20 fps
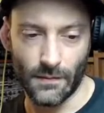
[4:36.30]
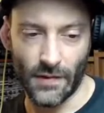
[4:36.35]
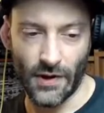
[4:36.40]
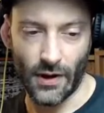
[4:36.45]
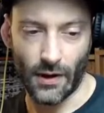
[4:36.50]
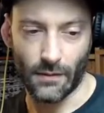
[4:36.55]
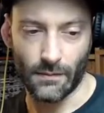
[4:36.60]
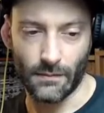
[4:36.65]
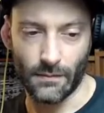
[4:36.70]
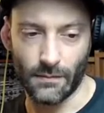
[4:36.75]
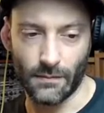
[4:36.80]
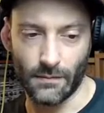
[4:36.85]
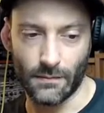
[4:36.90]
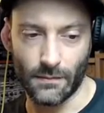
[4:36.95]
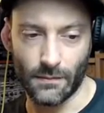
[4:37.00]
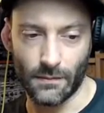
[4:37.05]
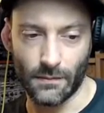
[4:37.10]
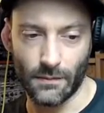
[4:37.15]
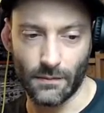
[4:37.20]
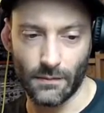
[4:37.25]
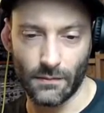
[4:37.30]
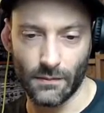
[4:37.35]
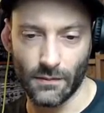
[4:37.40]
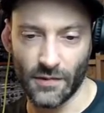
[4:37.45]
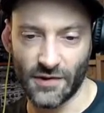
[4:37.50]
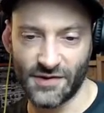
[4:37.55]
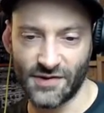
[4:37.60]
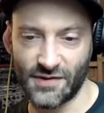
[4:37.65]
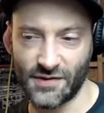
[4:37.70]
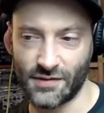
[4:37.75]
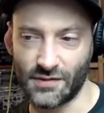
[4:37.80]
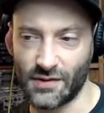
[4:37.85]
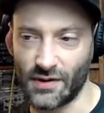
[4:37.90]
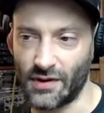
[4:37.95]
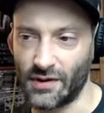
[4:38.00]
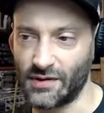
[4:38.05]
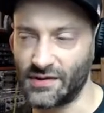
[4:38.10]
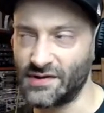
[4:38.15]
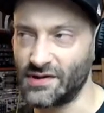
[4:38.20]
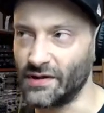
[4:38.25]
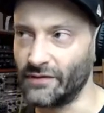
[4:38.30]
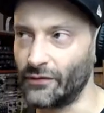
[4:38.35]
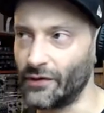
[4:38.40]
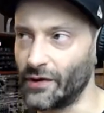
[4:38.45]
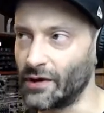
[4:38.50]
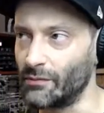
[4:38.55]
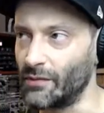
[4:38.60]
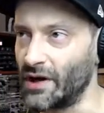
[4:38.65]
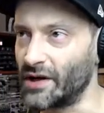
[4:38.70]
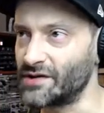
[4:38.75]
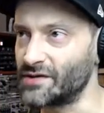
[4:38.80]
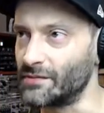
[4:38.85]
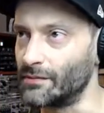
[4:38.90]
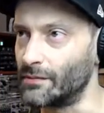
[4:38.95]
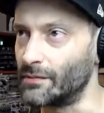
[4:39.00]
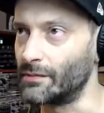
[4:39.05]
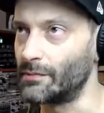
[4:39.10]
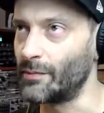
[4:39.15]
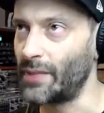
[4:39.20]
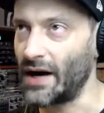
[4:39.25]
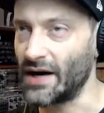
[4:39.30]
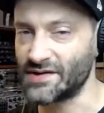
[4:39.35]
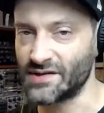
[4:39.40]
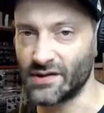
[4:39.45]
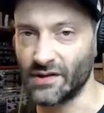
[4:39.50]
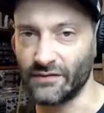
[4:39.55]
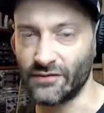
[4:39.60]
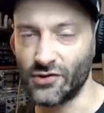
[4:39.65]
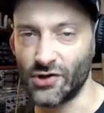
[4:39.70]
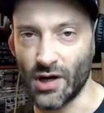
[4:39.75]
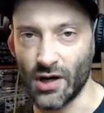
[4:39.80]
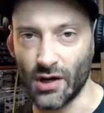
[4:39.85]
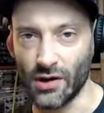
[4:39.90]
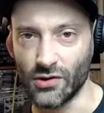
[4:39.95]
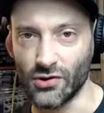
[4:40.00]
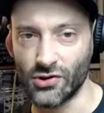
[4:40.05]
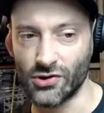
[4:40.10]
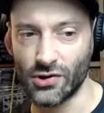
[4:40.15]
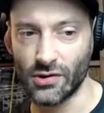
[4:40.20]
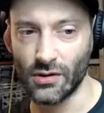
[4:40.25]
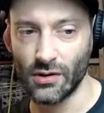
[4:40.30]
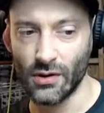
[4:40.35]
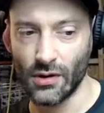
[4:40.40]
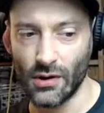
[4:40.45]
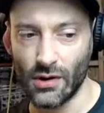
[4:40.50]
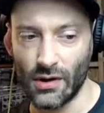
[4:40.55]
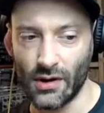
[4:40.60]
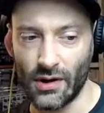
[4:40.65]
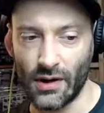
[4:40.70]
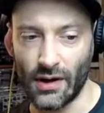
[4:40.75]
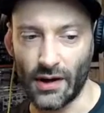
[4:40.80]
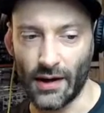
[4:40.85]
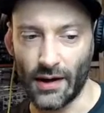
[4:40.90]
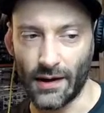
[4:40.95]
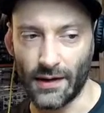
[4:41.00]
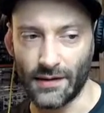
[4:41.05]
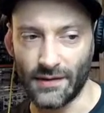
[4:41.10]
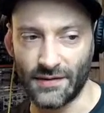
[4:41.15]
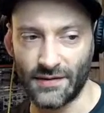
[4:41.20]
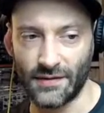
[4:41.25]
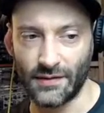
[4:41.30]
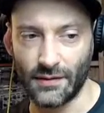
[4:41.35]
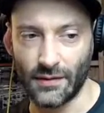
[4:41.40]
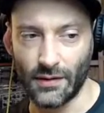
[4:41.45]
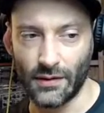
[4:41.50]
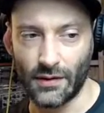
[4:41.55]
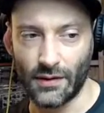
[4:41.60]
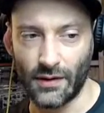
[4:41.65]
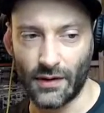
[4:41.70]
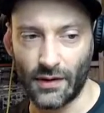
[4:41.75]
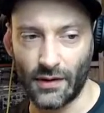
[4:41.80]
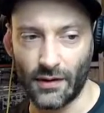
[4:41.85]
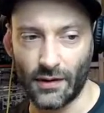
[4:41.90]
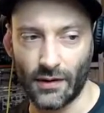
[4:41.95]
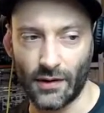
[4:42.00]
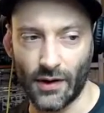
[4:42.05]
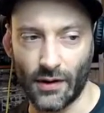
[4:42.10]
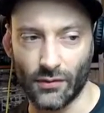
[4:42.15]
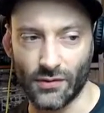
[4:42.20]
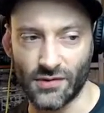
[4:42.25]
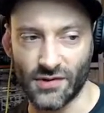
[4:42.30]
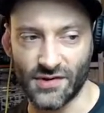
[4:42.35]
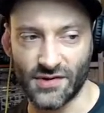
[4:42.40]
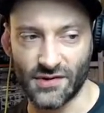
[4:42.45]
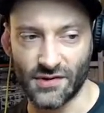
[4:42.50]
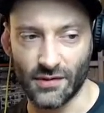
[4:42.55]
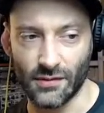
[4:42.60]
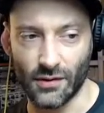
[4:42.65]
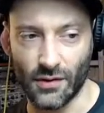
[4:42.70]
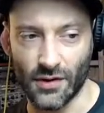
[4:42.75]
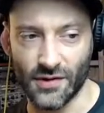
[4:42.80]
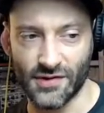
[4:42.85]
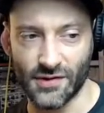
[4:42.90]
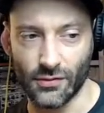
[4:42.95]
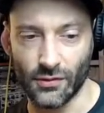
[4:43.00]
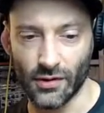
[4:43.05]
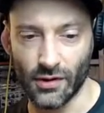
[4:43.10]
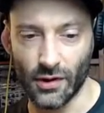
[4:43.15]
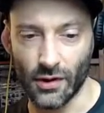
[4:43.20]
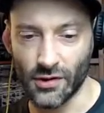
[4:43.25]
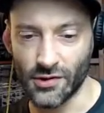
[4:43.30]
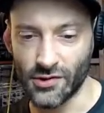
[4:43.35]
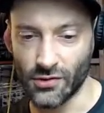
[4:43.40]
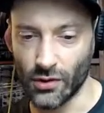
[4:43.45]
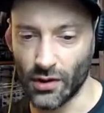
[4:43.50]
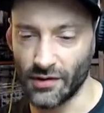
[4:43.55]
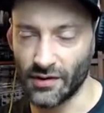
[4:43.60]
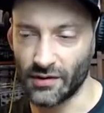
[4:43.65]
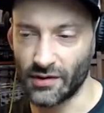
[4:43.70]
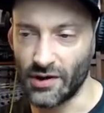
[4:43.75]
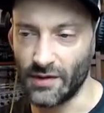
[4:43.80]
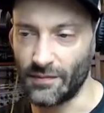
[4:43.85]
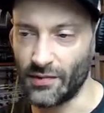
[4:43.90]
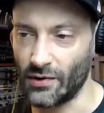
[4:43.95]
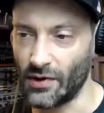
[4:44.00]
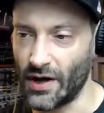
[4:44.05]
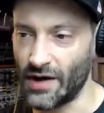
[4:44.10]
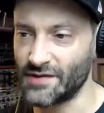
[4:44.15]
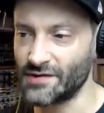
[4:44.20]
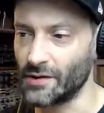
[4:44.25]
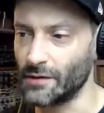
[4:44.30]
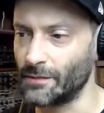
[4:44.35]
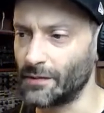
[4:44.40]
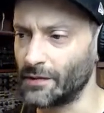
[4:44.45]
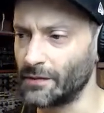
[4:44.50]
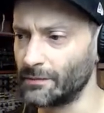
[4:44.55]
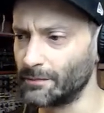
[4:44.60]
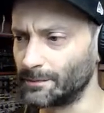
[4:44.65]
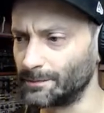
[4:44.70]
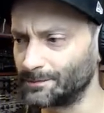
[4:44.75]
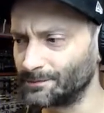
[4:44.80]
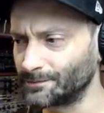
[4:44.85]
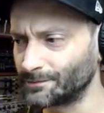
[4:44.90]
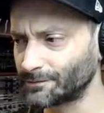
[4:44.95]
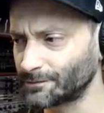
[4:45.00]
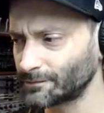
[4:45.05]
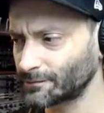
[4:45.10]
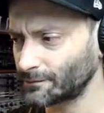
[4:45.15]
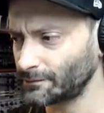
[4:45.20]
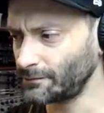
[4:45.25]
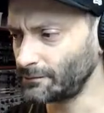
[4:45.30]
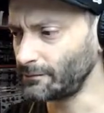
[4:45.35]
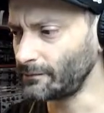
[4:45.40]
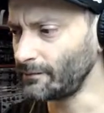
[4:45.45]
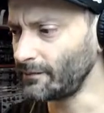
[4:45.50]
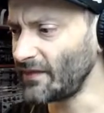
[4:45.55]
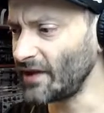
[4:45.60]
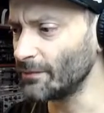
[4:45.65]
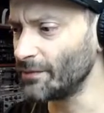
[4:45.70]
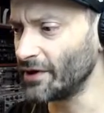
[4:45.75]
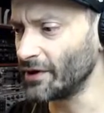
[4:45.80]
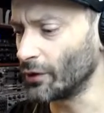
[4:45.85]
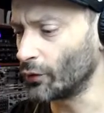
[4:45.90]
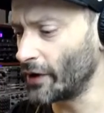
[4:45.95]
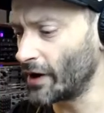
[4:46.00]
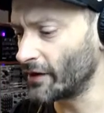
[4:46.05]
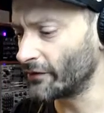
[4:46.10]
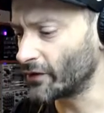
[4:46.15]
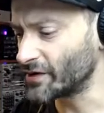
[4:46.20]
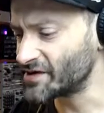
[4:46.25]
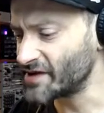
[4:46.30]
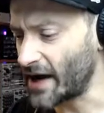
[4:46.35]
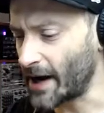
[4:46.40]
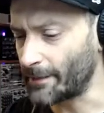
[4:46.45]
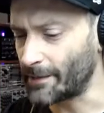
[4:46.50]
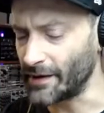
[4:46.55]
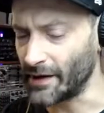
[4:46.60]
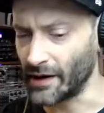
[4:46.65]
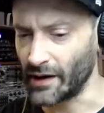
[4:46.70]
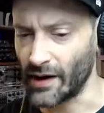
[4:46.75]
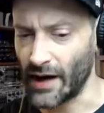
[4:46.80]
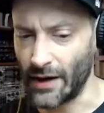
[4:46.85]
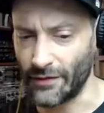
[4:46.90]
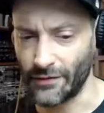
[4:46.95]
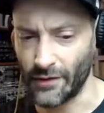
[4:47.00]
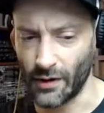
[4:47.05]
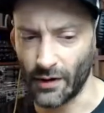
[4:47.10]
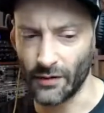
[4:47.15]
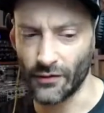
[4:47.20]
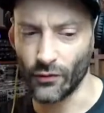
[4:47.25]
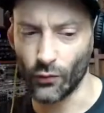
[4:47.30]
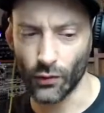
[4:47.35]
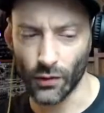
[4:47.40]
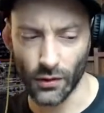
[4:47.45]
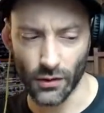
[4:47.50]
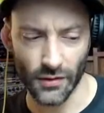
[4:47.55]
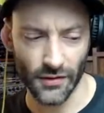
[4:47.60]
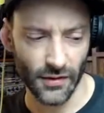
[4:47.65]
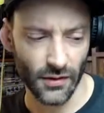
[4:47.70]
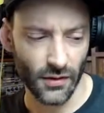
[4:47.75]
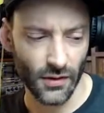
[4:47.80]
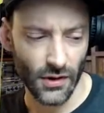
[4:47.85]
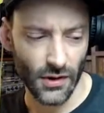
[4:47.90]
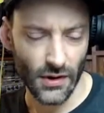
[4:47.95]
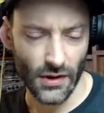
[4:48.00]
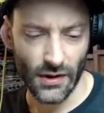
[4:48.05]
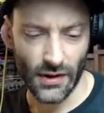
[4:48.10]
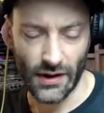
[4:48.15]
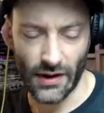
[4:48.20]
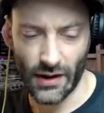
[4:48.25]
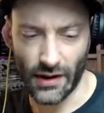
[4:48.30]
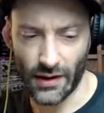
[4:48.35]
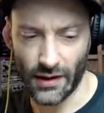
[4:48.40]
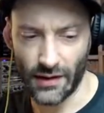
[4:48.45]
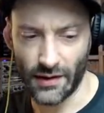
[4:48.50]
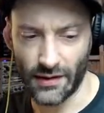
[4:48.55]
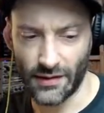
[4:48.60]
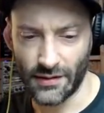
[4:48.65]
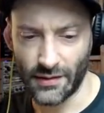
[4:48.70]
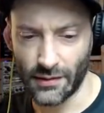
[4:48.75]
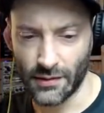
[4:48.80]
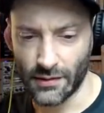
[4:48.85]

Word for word: yeah, let's uh, see if we can make some positive change. And uh, I would just also encourage you all to keep your eyes open. Be aware of what's happening out there in the world, and